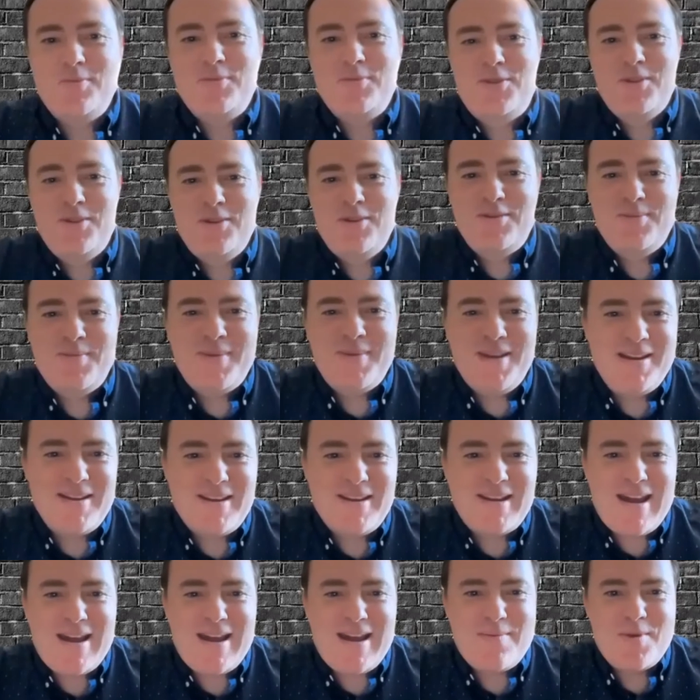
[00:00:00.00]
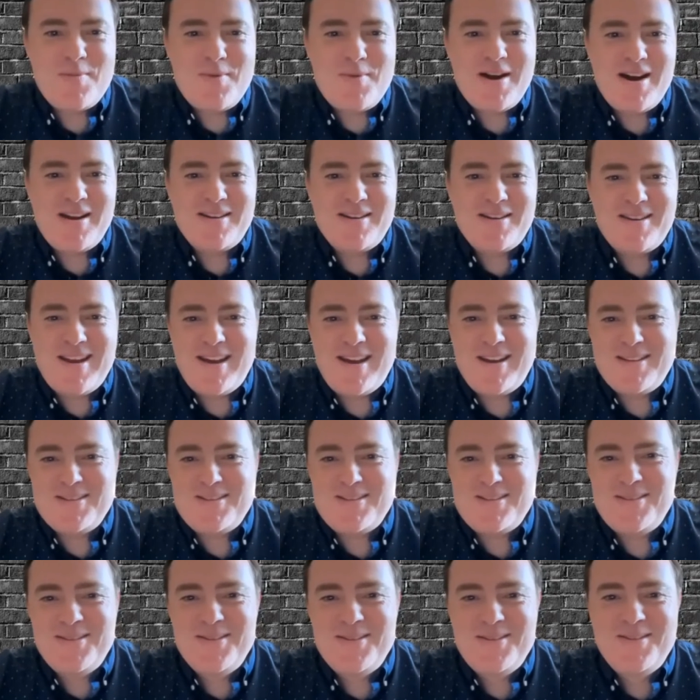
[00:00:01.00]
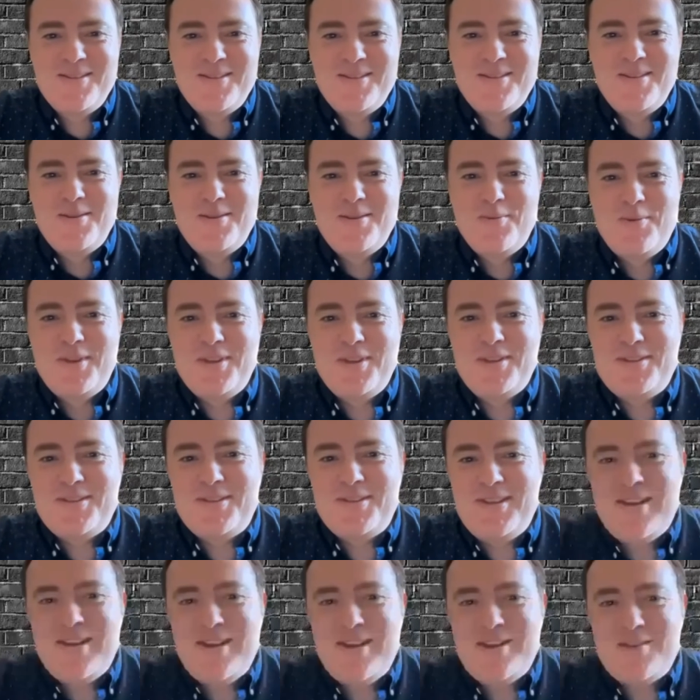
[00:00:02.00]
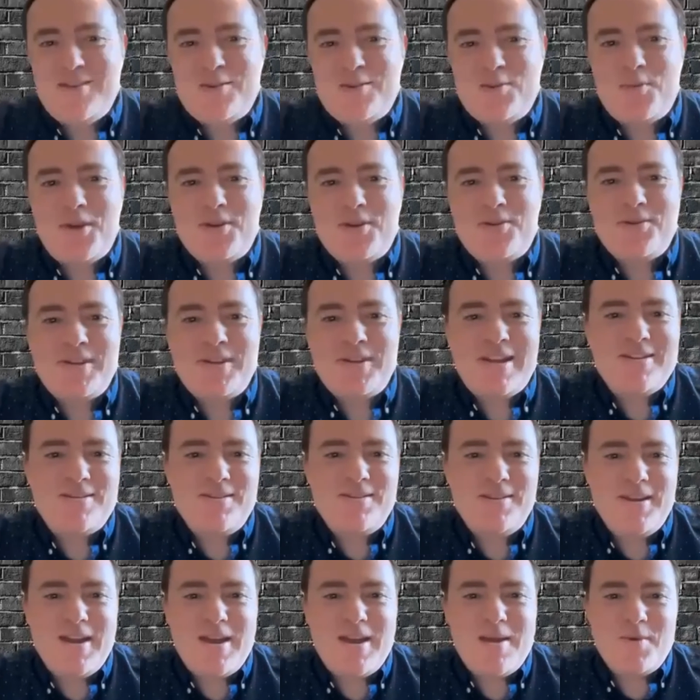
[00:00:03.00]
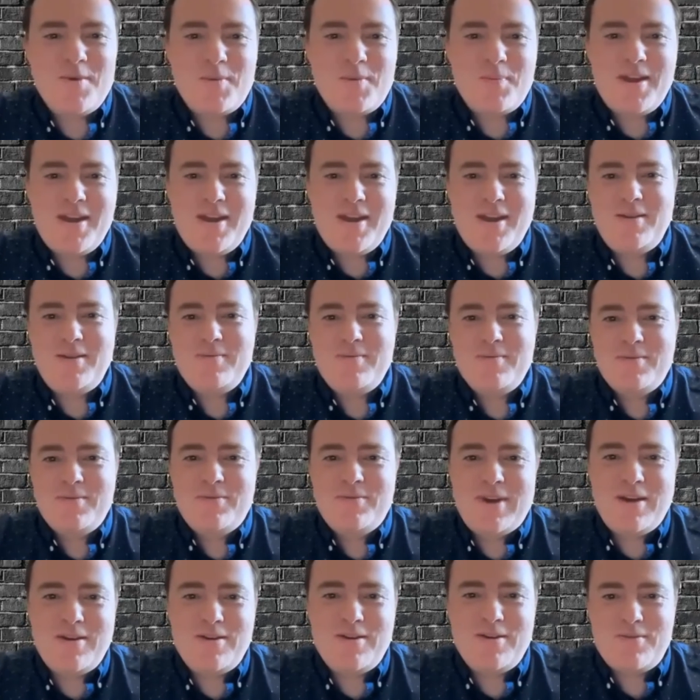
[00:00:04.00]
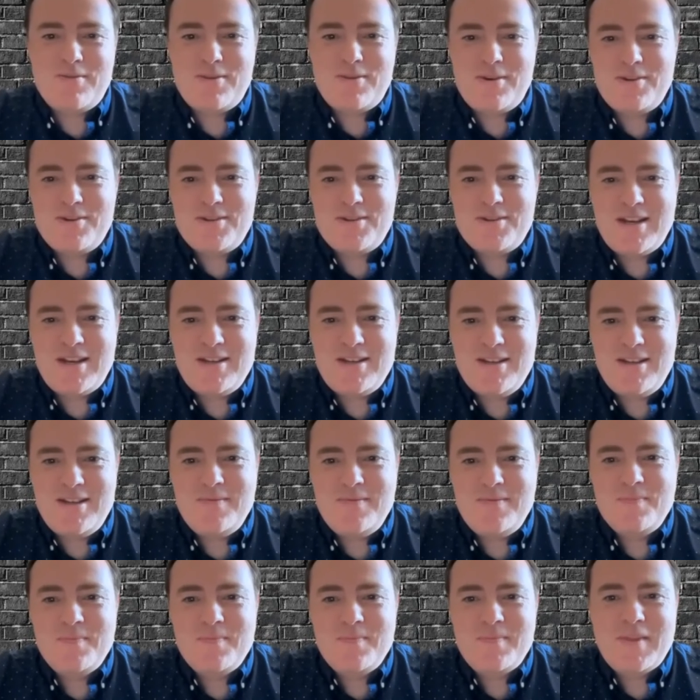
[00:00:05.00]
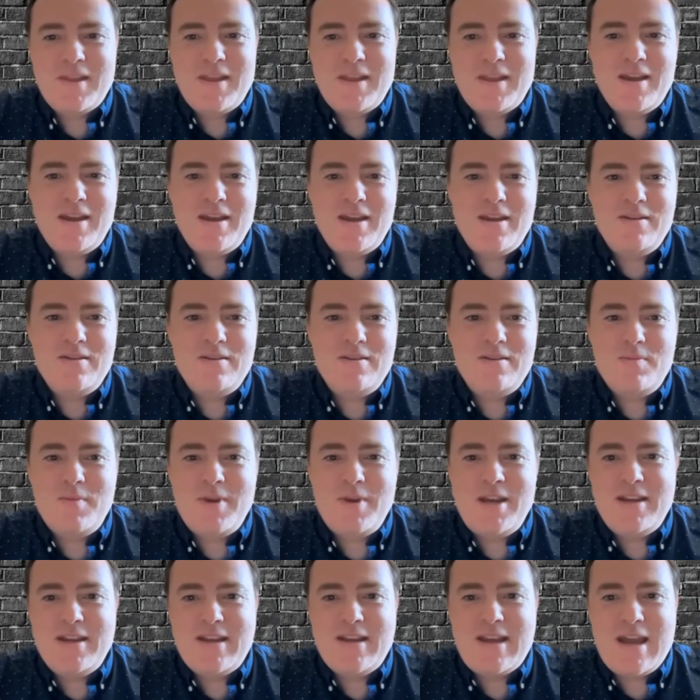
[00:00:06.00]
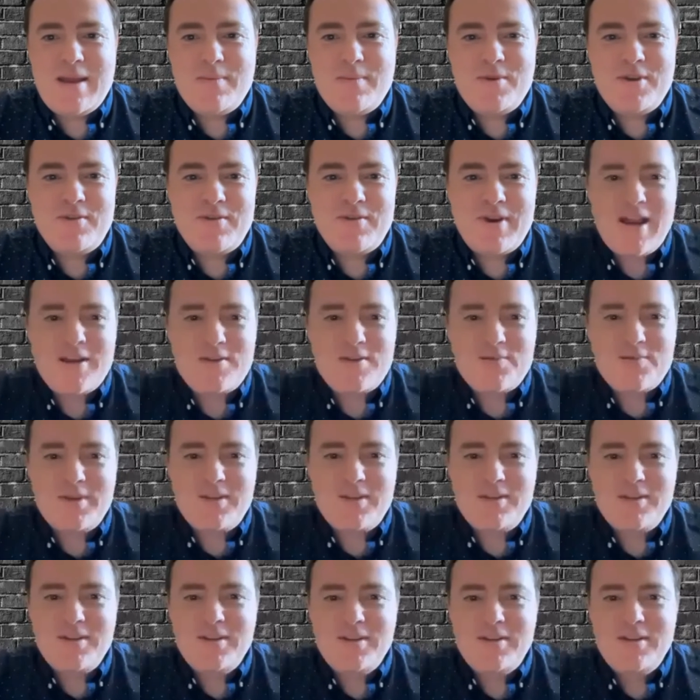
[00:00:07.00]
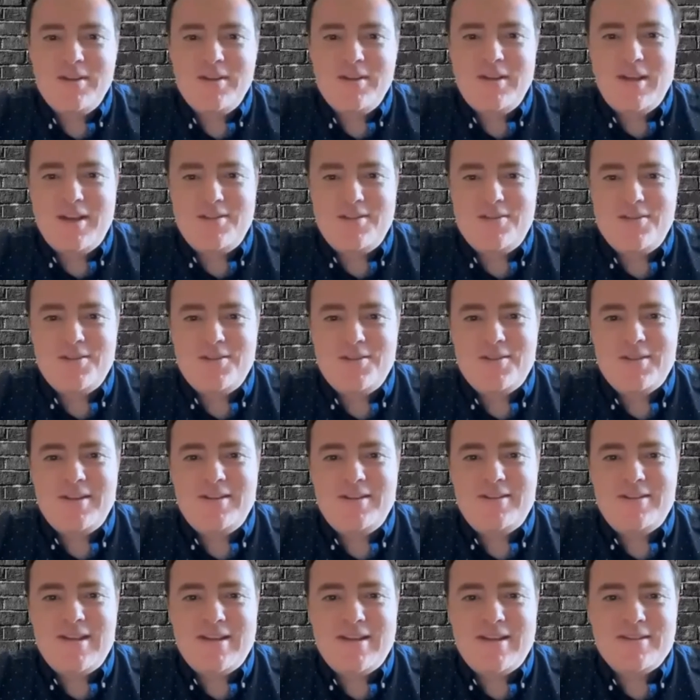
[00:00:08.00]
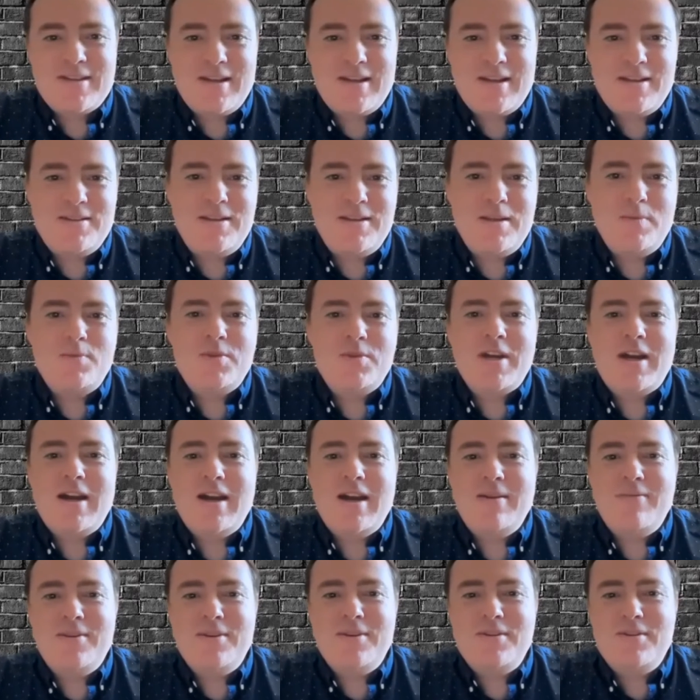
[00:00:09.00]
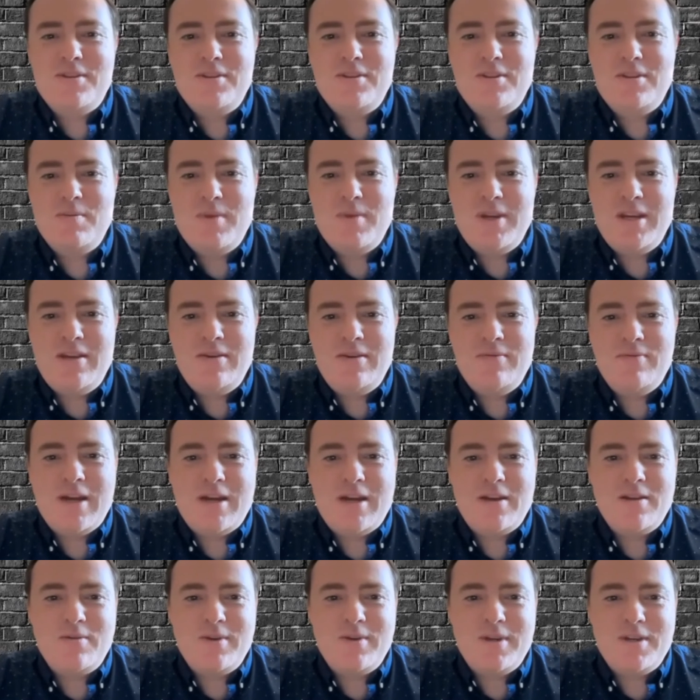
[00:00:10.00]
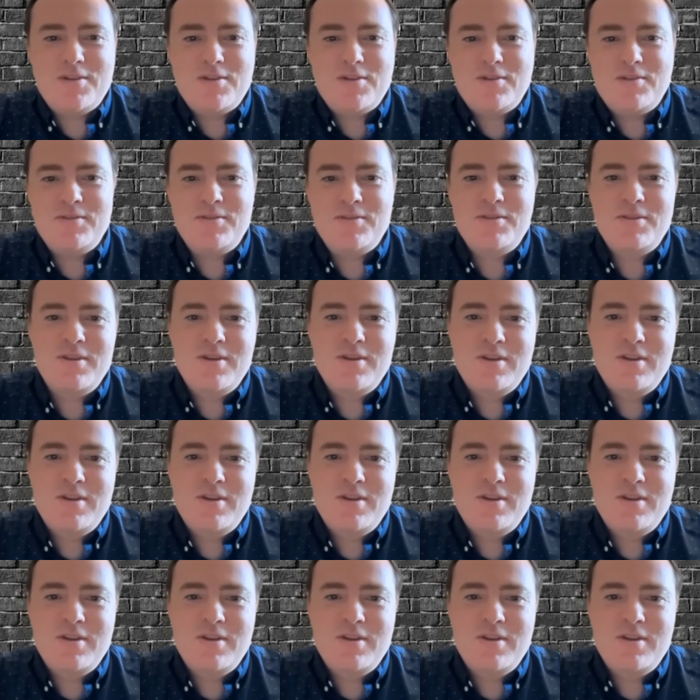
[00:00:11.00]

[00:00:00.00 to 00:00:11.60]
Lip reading: to Domain Academy podcast. With us today is our special guest, Leanne McMahon, founder of Crunch.id and Domain Academy graduate. And she's going to take us on a deep dive into domain valuations.